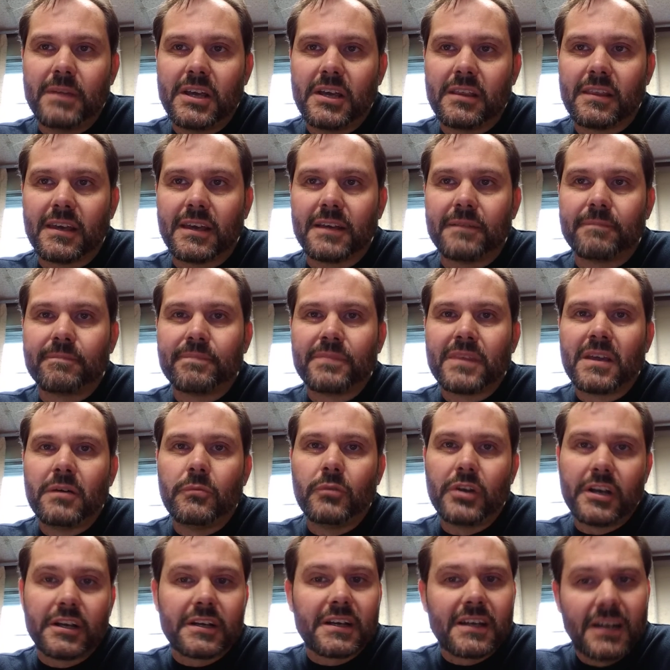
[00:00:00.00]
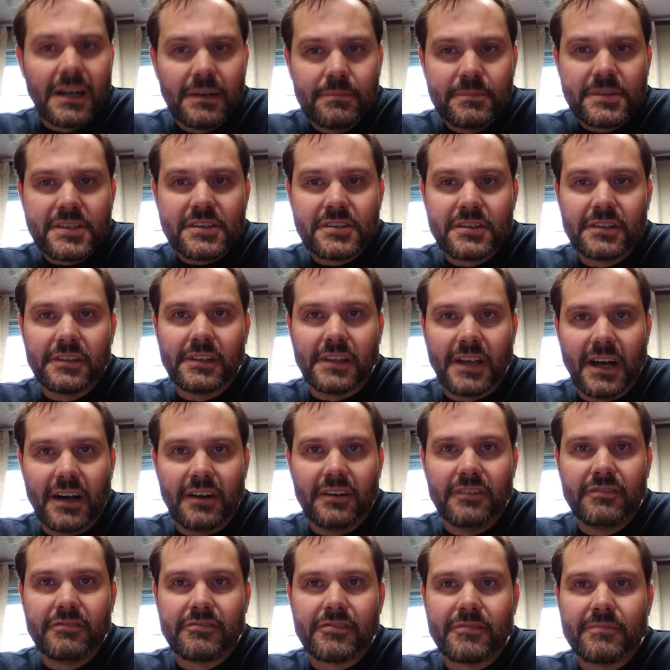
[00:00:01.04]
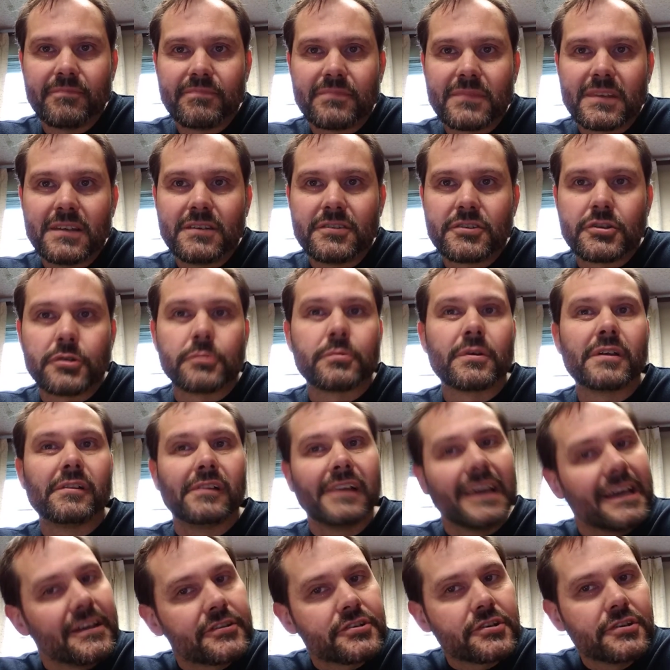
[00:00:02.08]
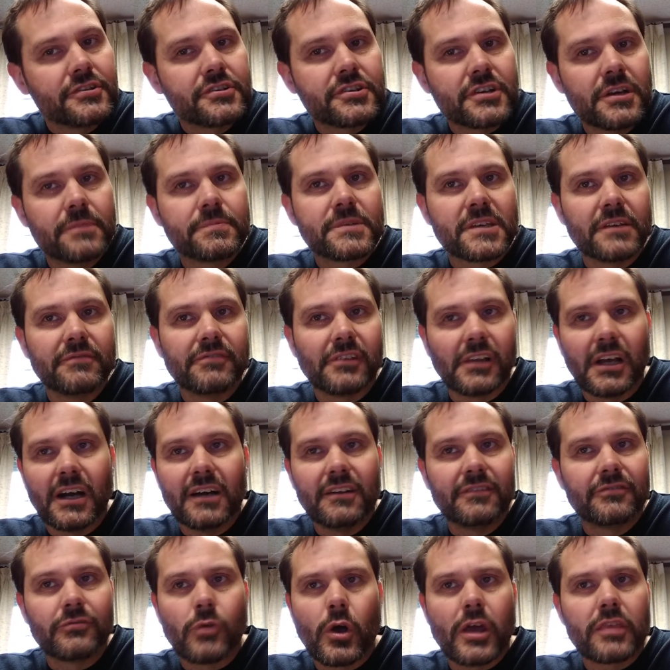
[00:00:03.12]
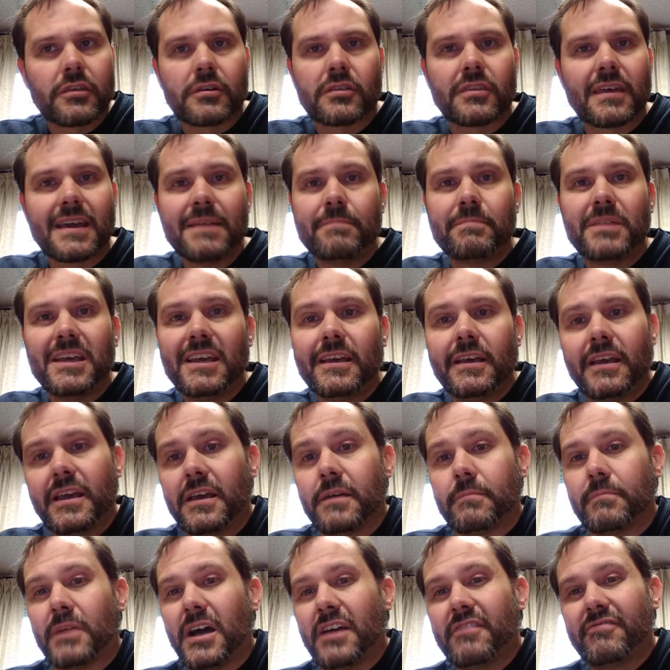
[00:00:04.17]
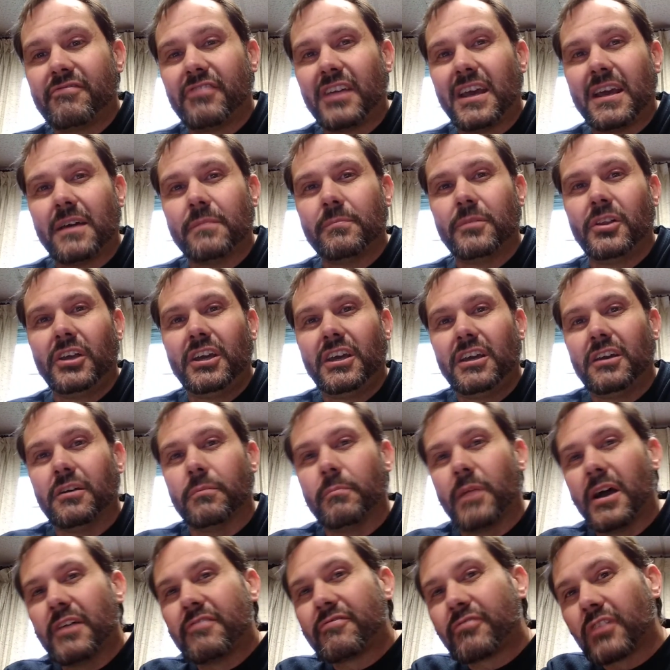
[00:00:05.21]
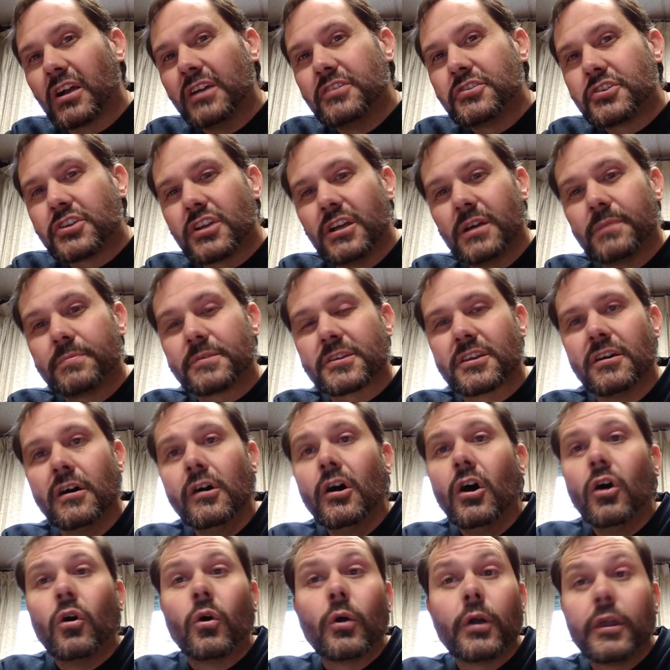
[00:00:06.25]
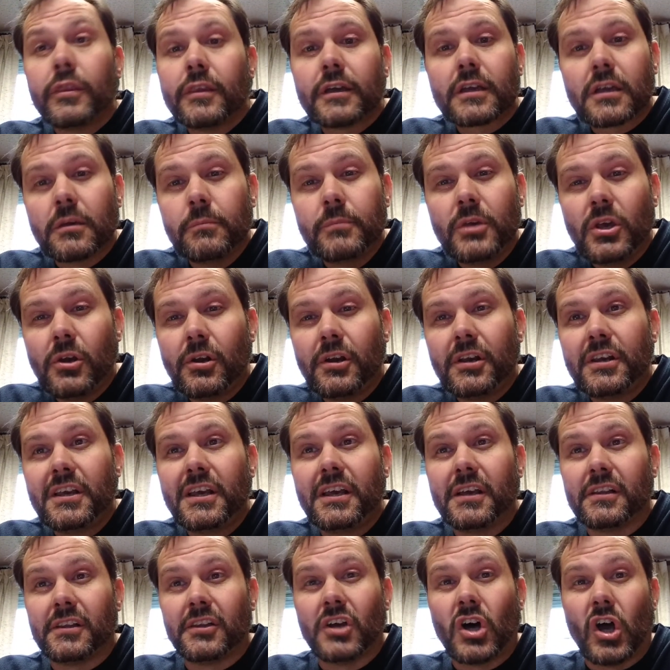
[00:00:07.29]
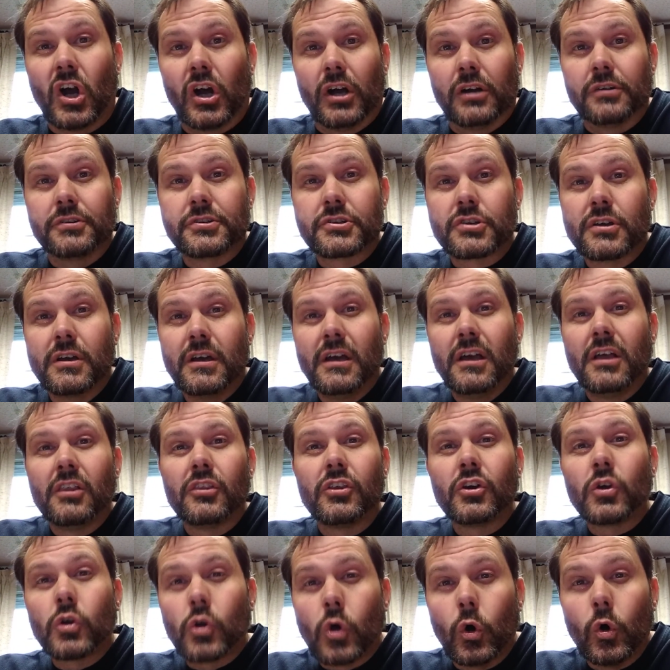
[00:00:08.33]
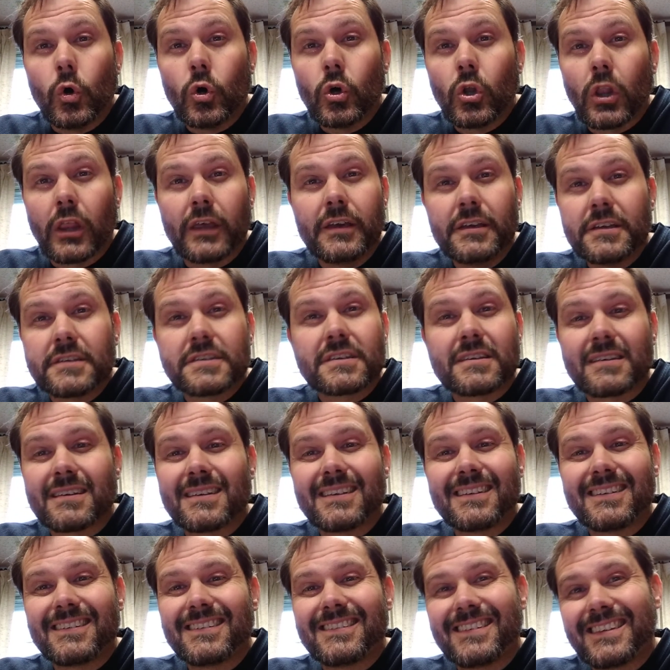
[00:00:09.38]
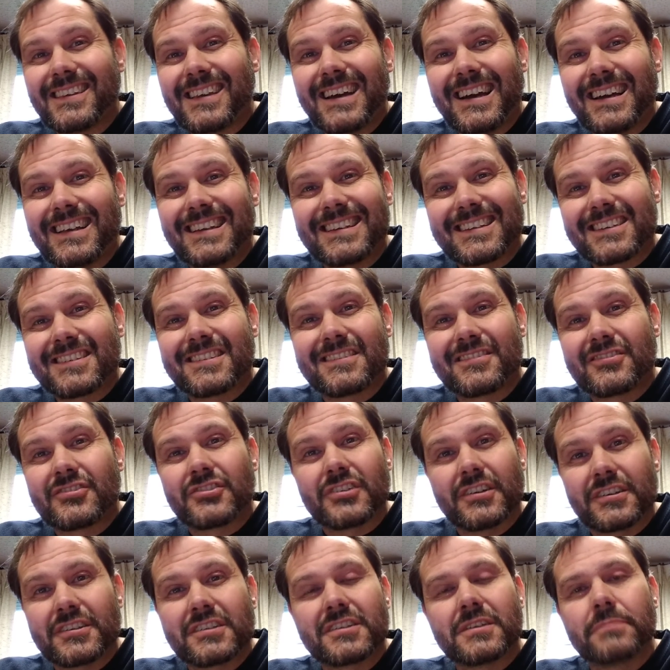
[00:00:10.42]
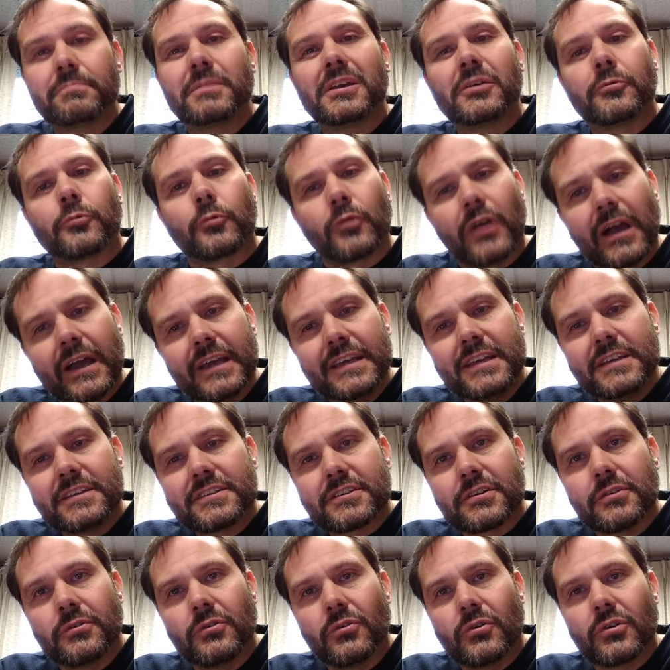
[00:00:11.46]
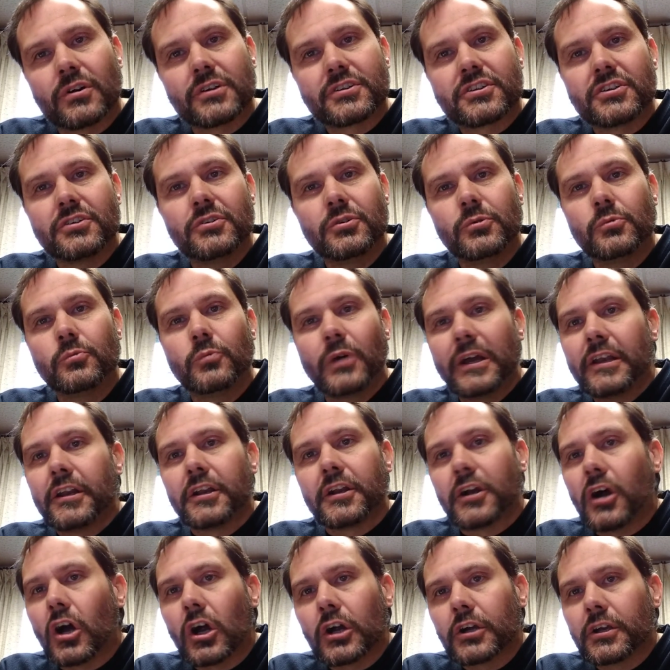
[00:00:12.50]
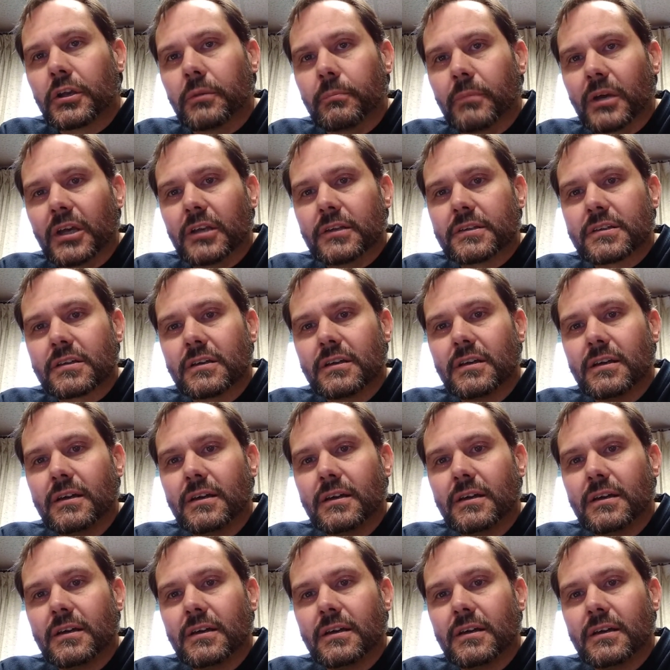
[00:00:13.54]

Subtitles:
me that when it comes to love, to relationships of love, whether they be in my family, in my friendships, or in the community at large, the goal is not just to be right or to win an argument,